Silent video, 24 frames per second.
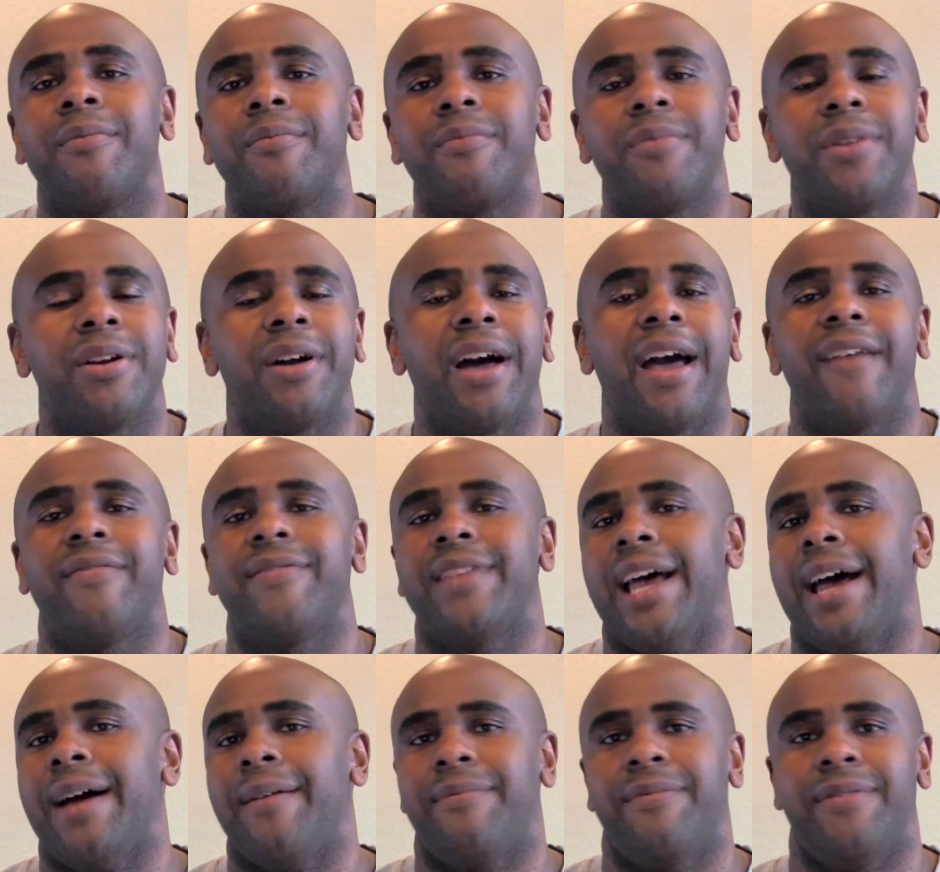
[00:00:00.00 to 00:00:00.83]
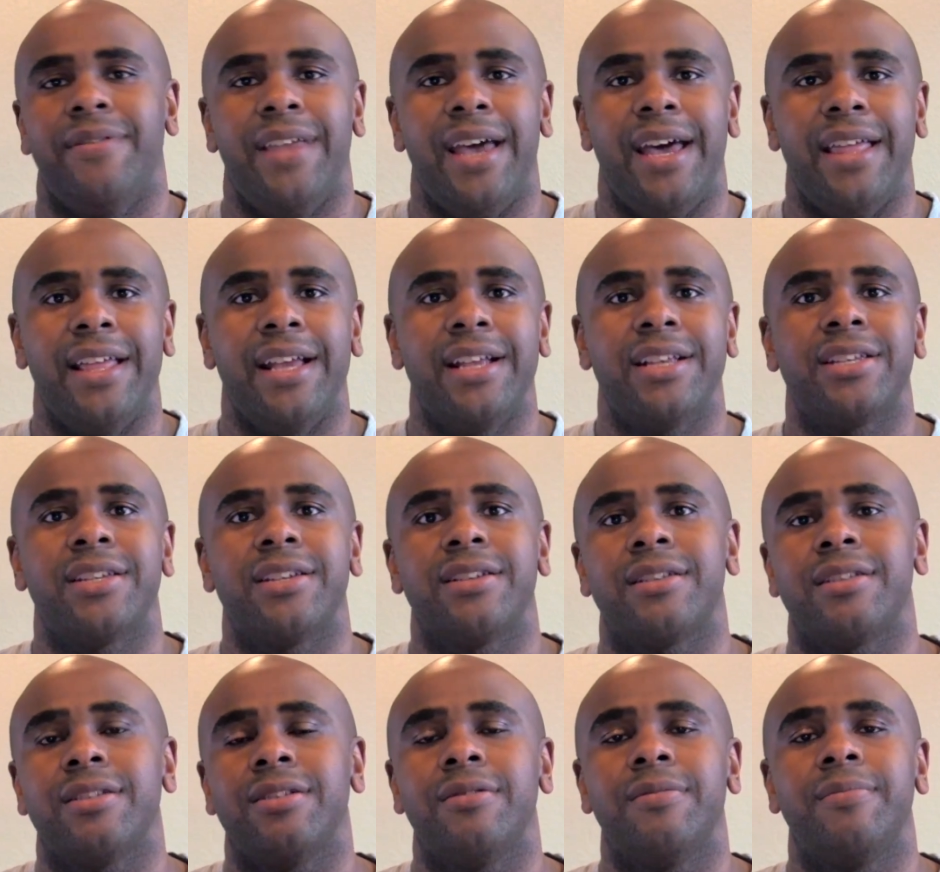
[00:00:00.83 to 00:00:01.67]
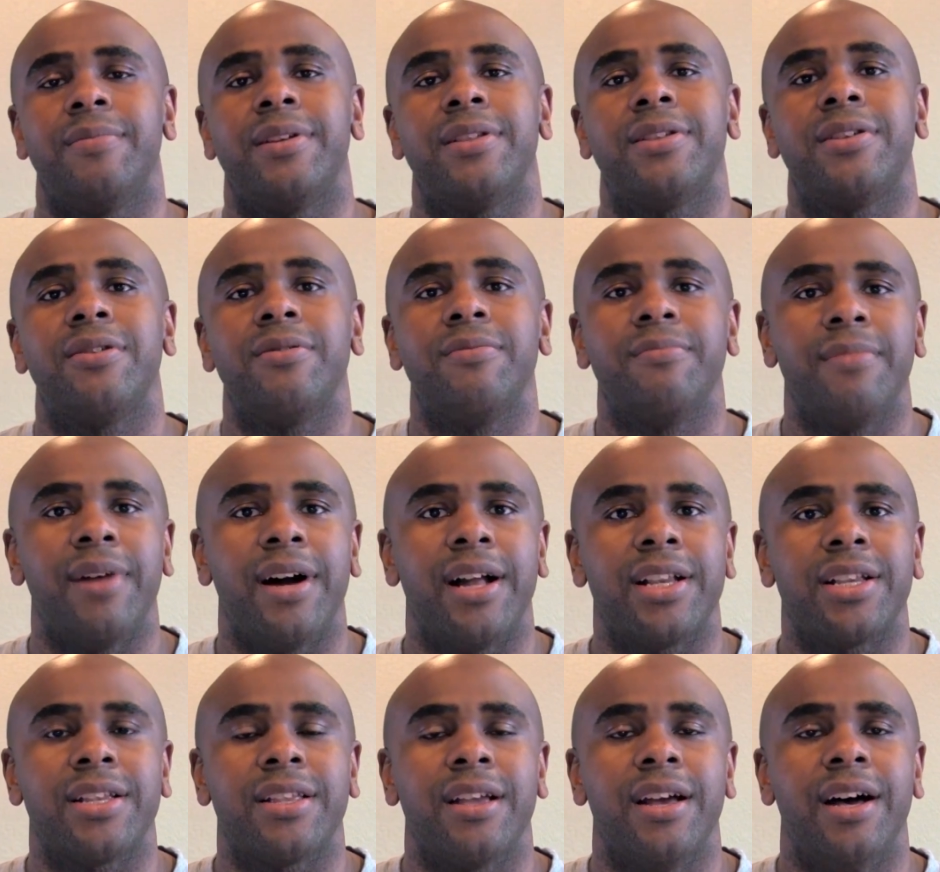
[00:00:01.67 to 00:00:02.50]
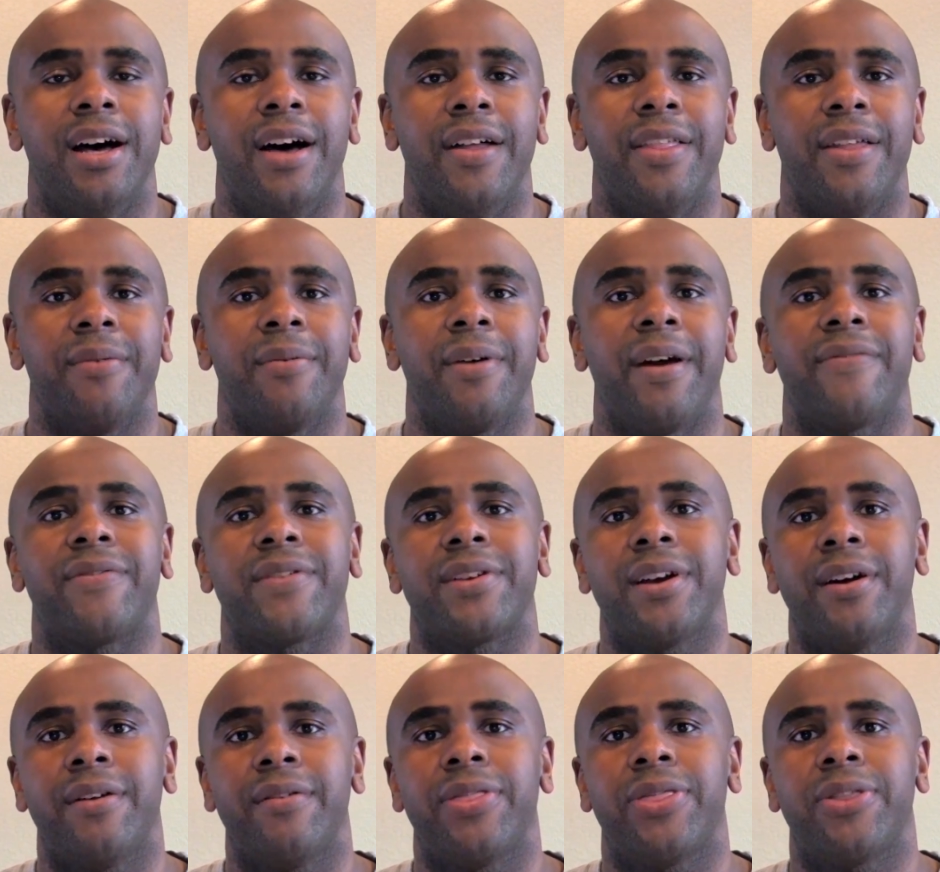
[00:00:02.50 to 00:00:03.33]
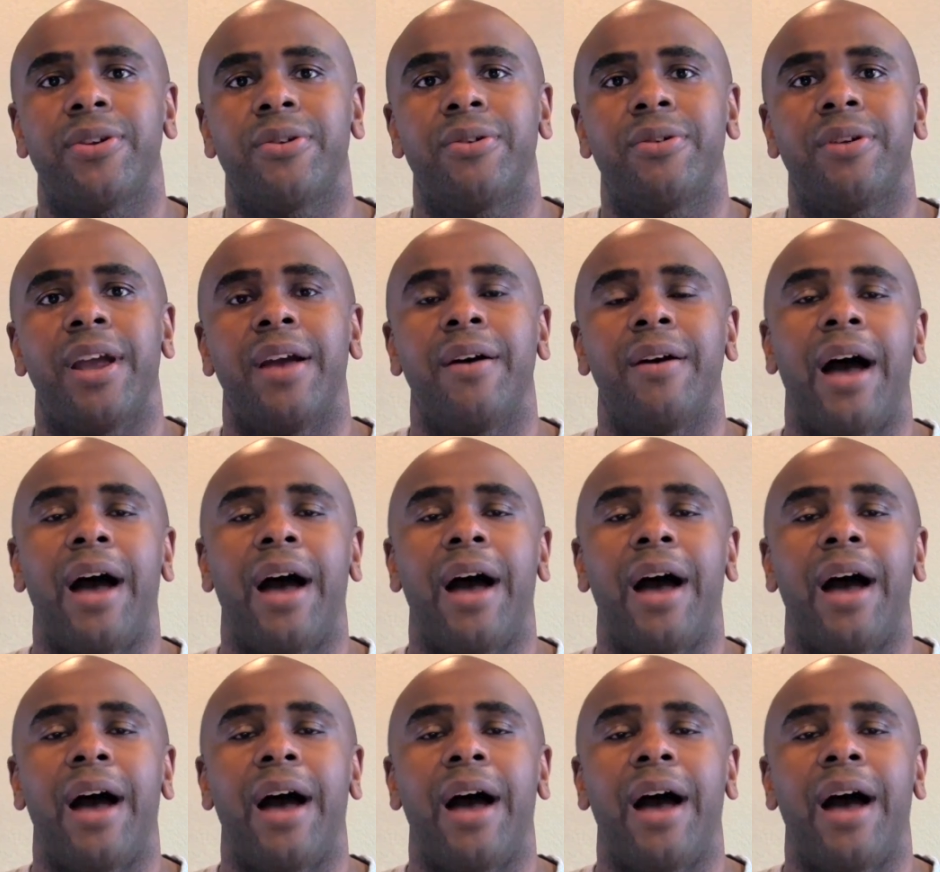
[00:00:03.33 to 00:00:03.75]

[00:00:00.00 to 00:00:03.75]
We don't have time for that. That's just a little bit too much that we have to go through.